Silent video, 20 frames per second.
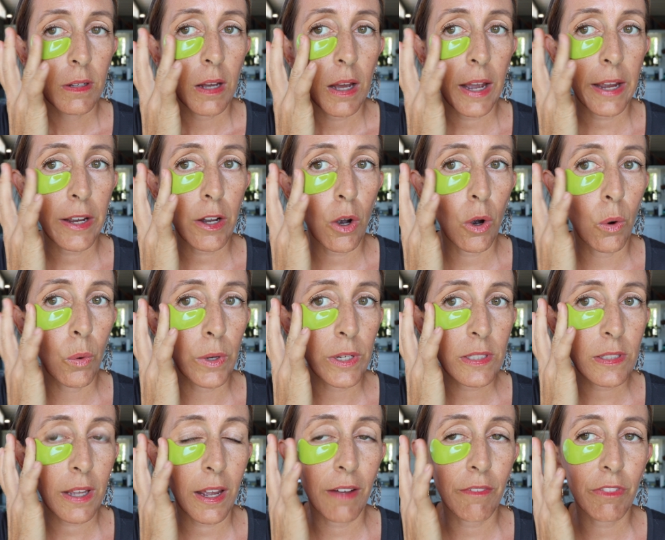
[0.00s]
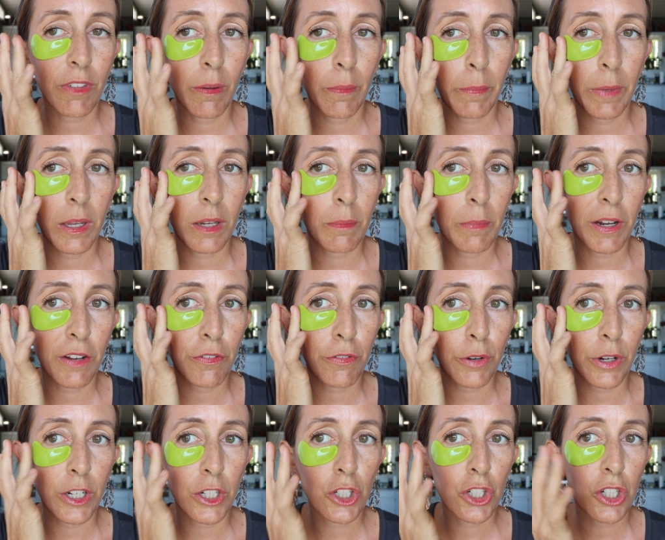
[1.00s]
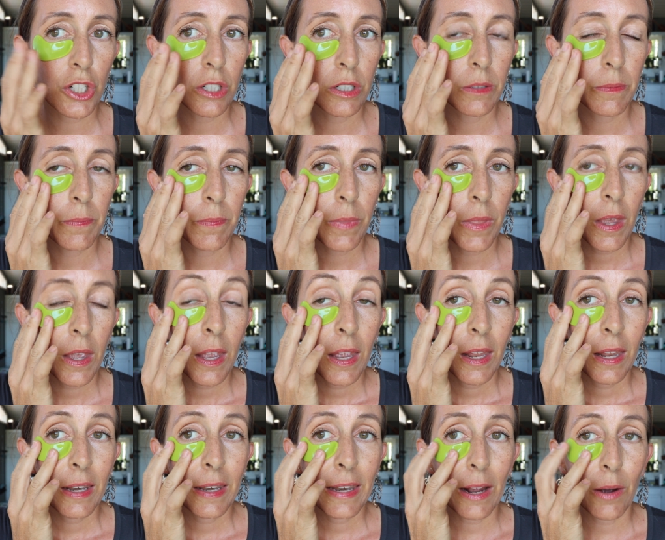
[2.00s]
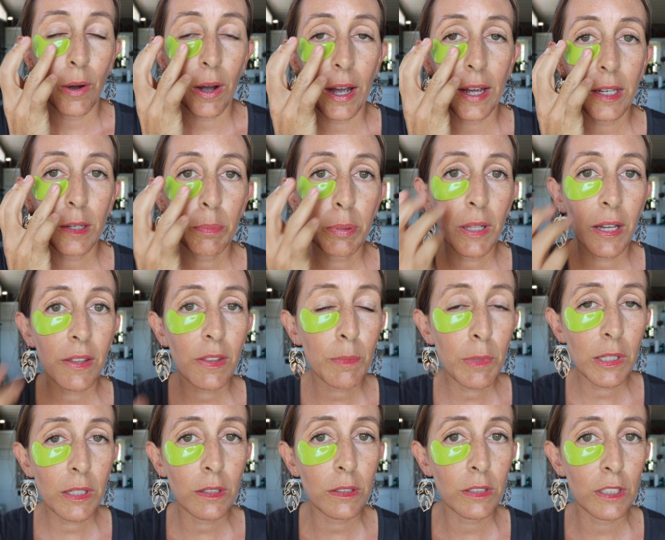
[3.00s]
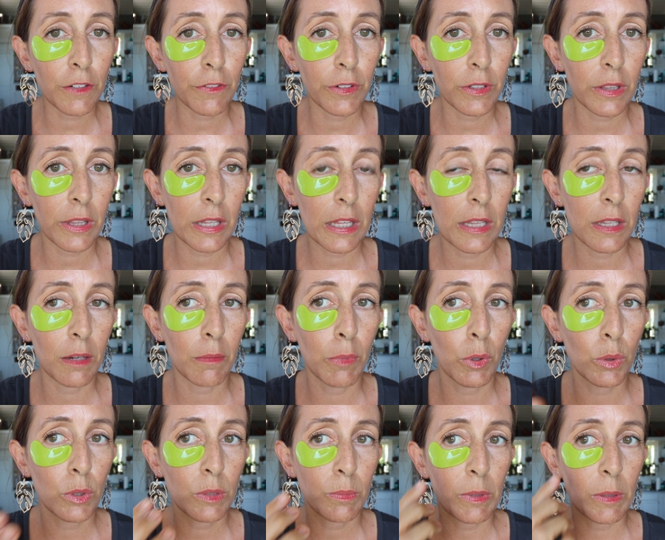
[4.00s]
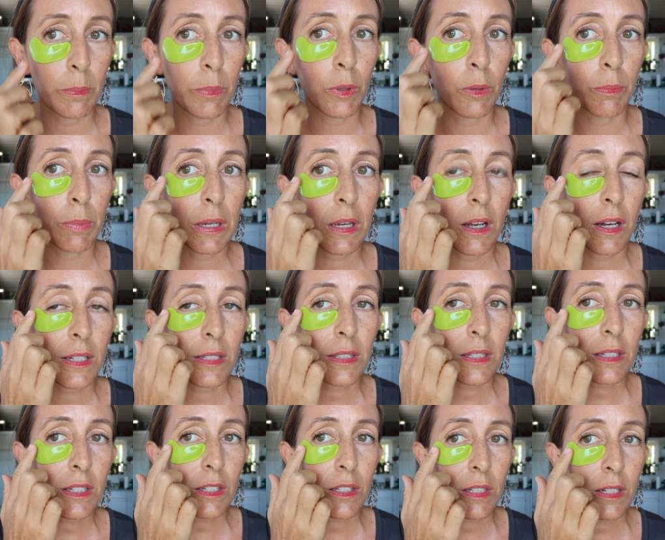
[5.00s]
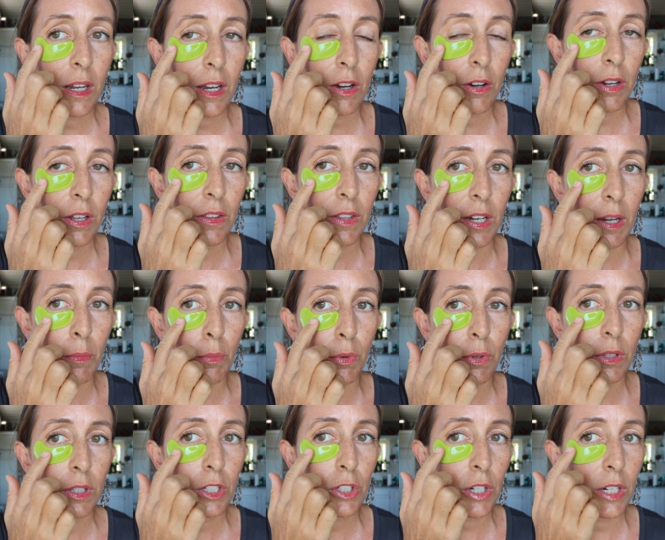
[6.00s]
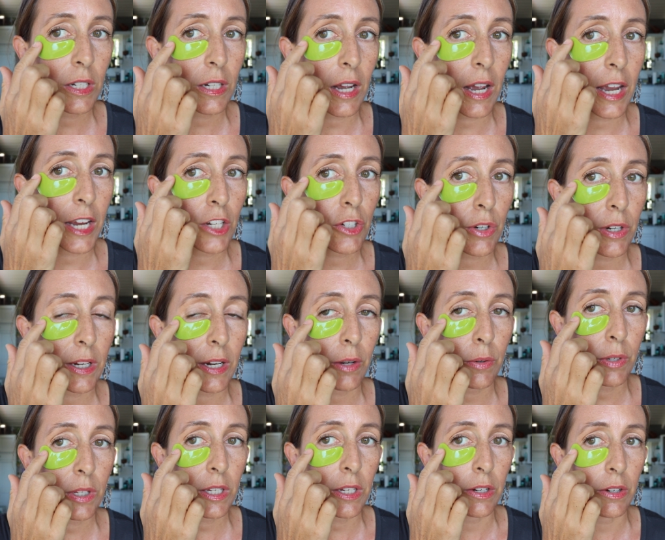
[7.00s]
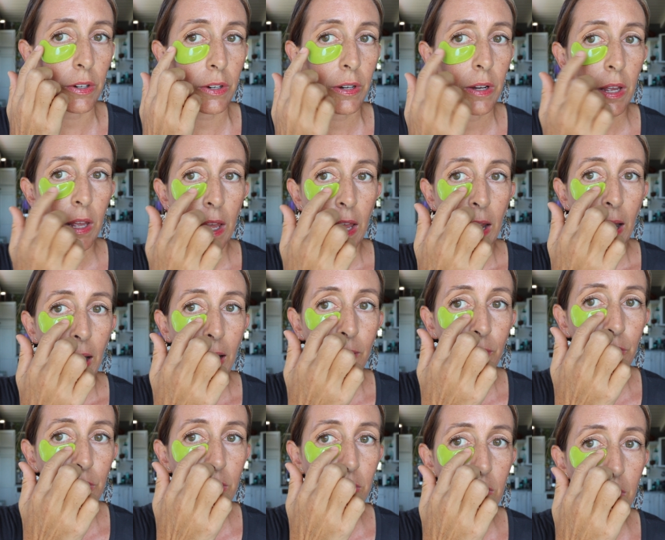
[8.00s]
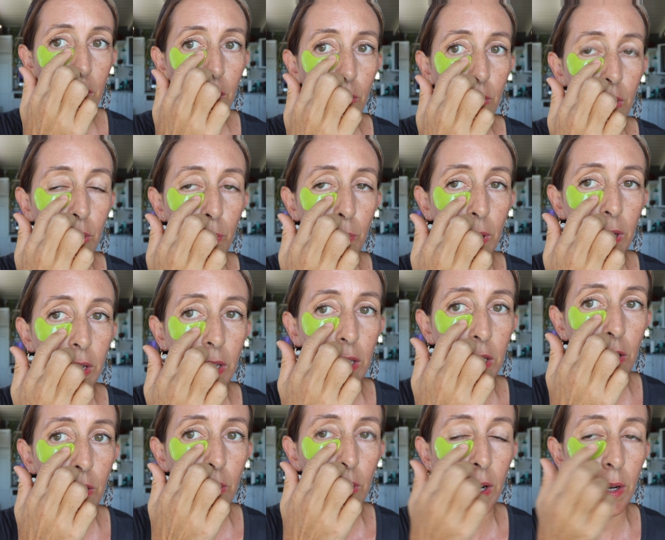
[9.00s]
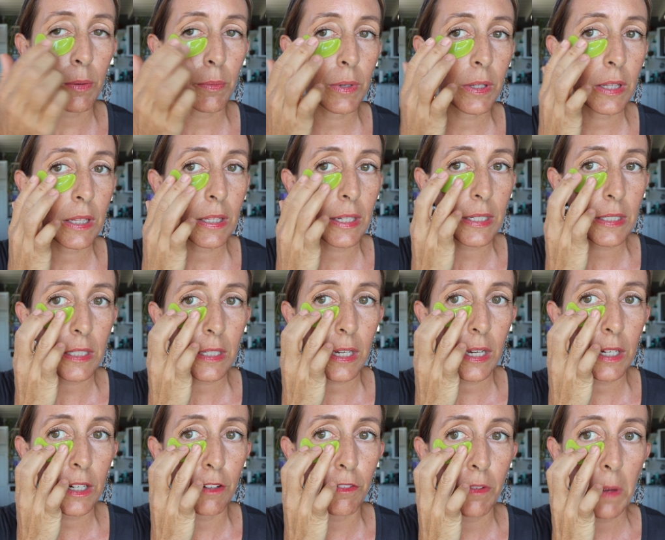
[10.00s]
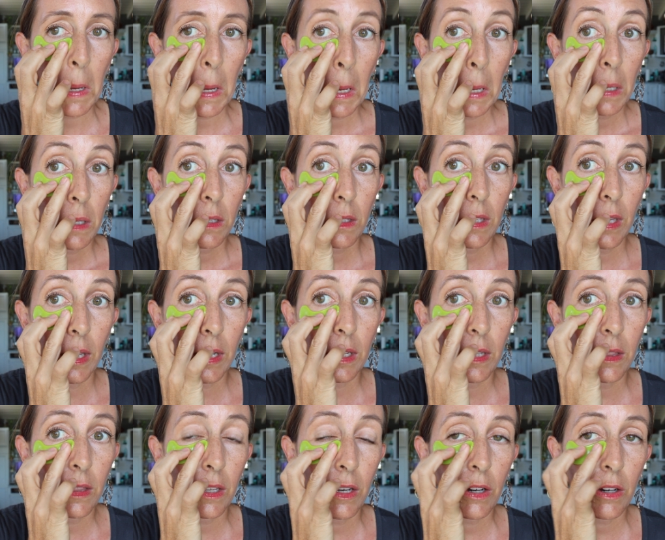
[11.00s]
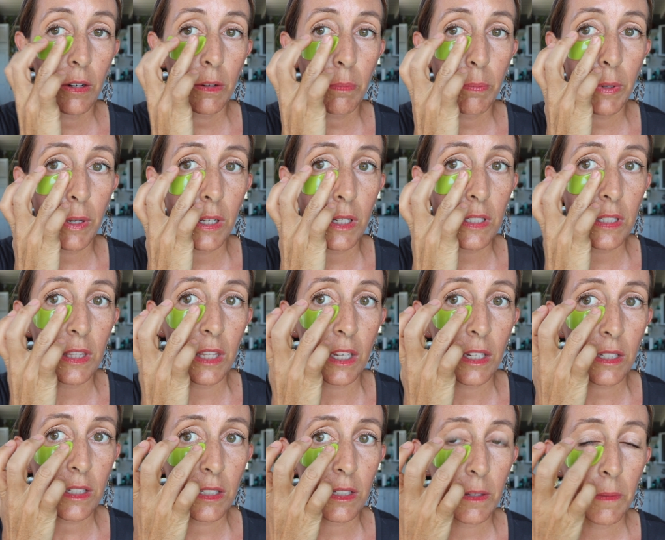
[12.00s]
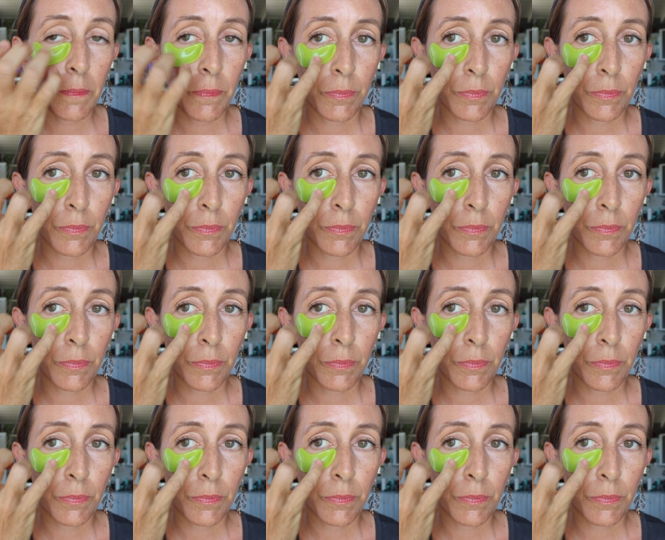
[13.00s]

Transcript: I always have them in my fridge. Now, I apply them a little differently than most people because this is an area that I'm really trying to hydrate out here. And this area right here, I really like to kind of get in there because this